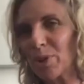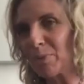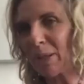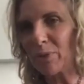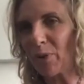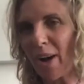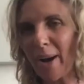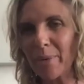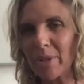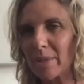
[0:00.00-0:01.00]
speak for
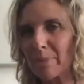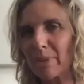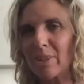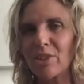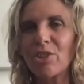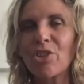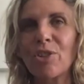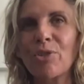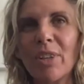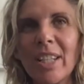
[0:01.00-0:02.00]
hours about the teacher
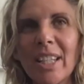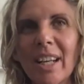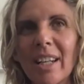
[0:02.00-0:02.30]
training.